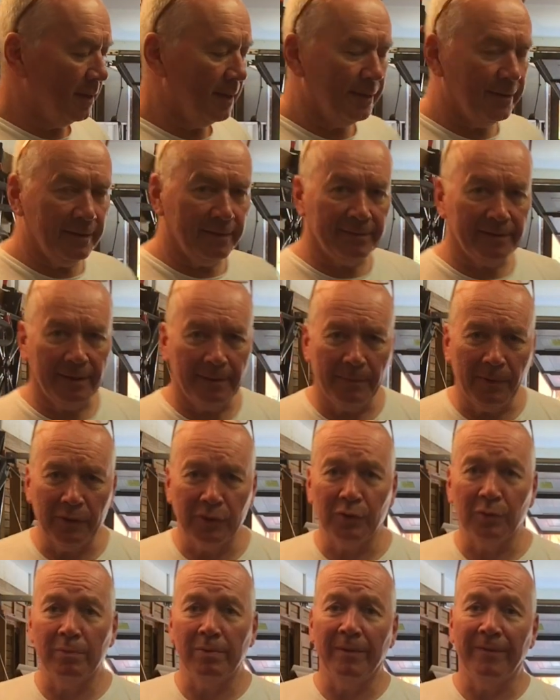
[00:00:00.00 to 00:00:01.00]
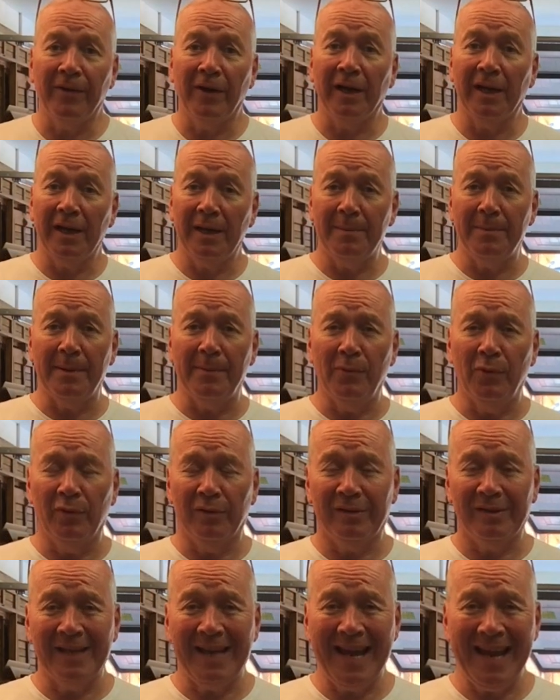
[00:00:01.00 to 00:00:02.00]
This time I shall provide a little bit more
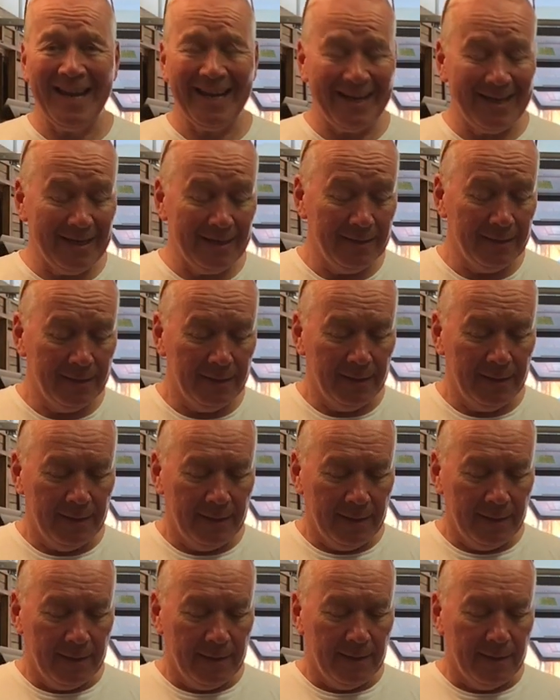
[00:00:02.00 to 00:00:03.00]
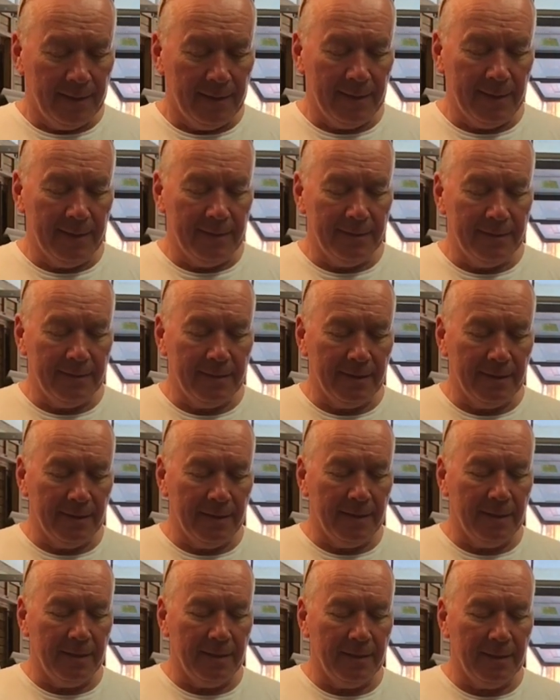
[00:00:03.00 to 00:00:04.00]
slack, and
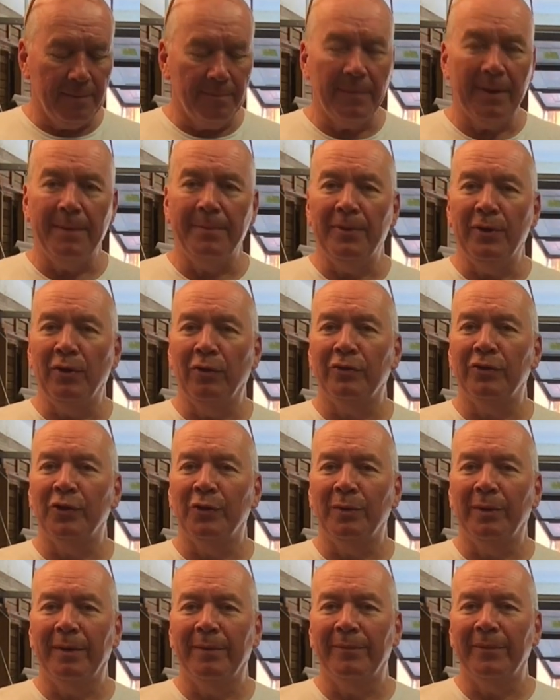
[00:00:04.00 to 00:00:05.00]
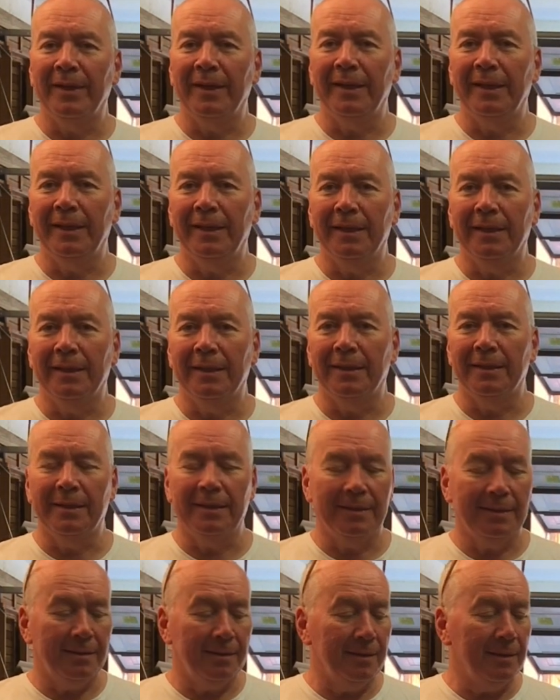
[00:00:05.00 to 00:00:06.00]
maybe not do up
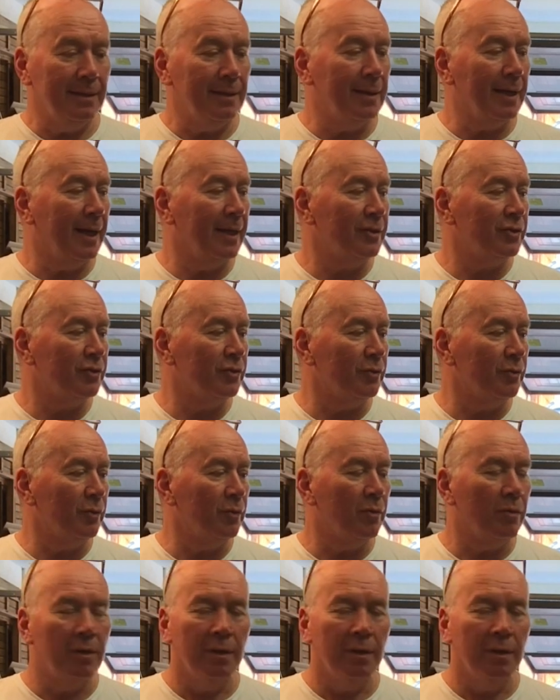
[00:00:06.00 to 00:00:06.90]
the actual